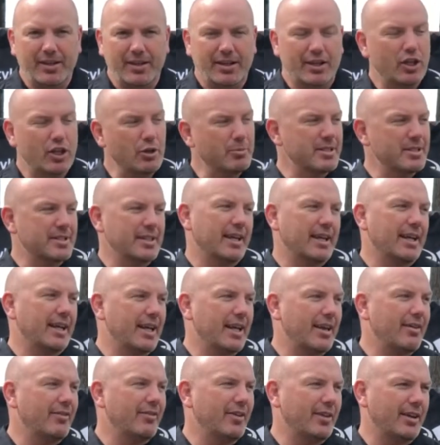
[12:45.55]
Cumin's going to
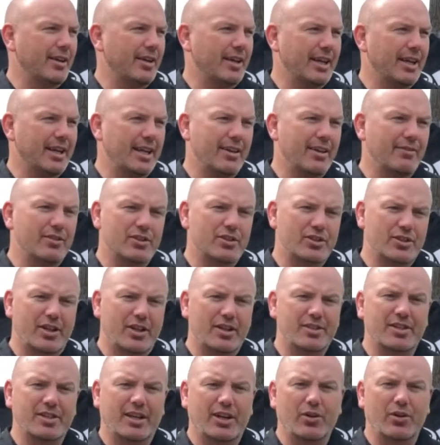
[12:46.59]
give your
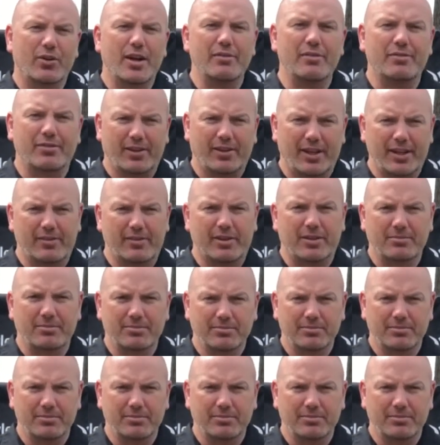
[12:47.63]
salsa a great flavor.